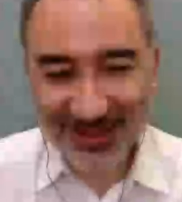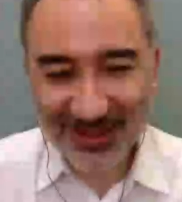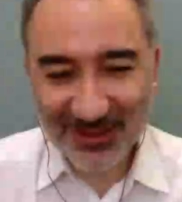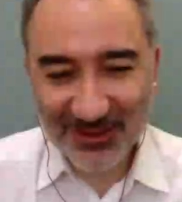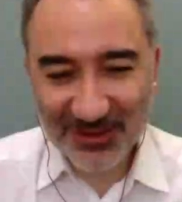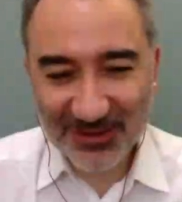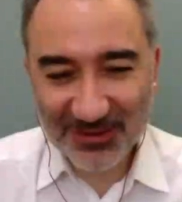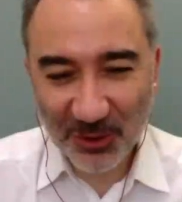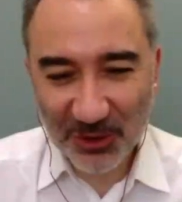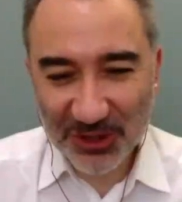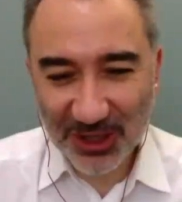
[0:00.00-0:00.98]
who's
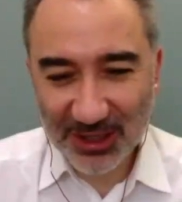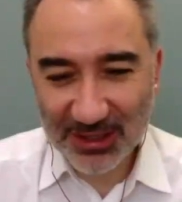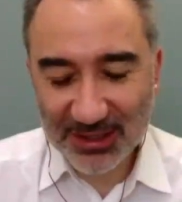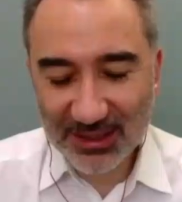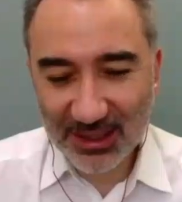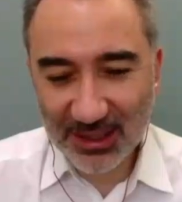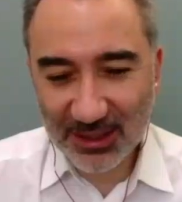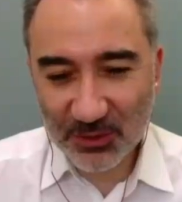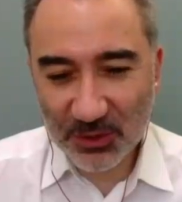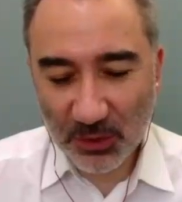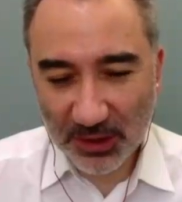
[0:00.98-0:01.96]
watching us, who's
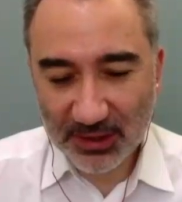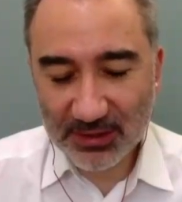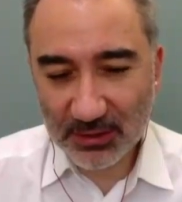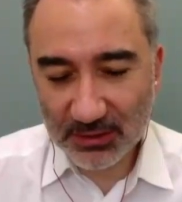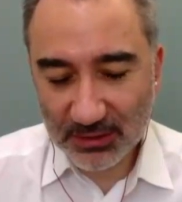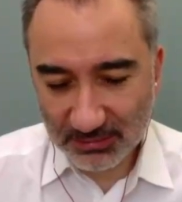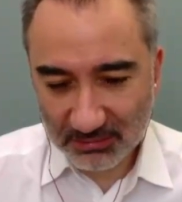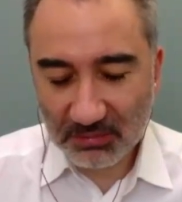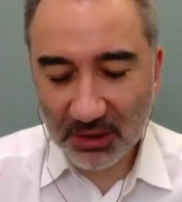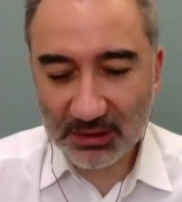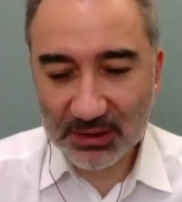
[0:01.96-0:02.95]
with us, who's
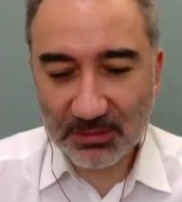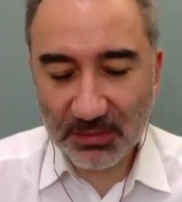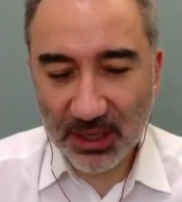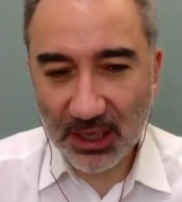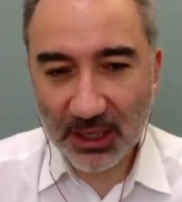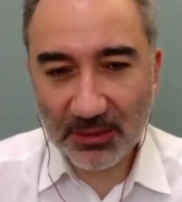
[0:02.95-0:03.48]
participating.